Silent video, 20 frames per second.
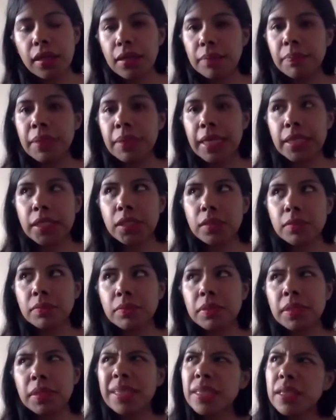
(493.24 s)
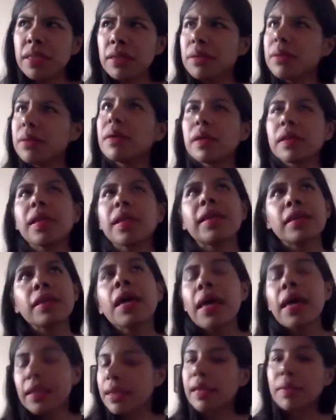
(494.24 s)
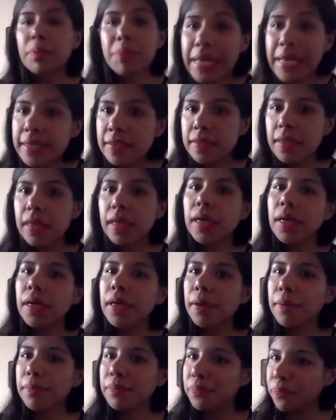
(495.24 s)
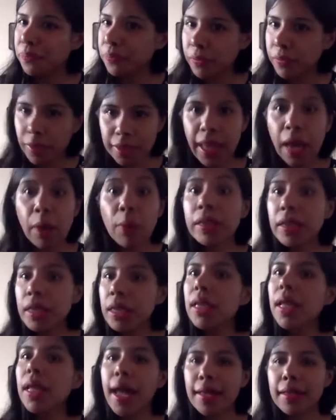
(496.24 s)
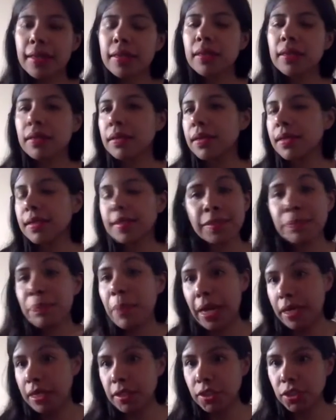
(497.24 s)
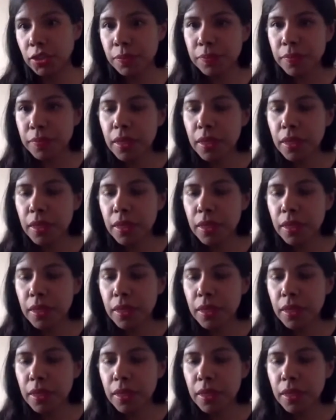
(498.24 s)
that mix Nahuatl and Spanish.